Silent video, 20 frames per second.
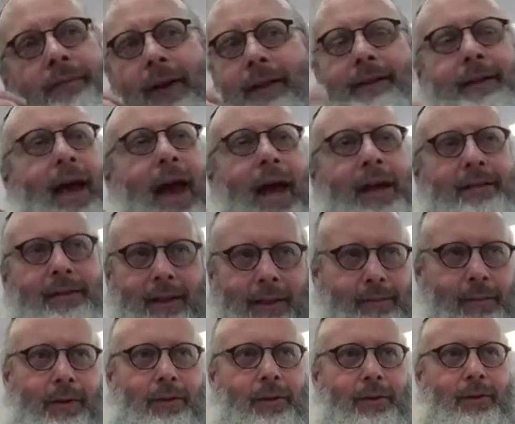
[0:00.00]
fantastic
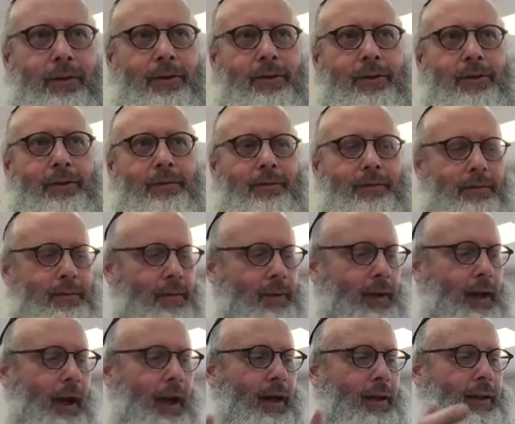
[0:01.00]
miracles.
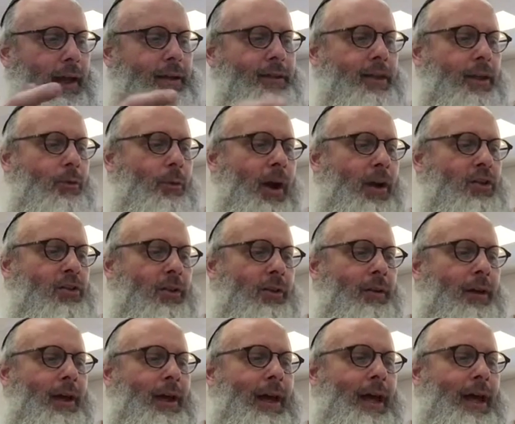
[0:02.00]
Okay, that's the question.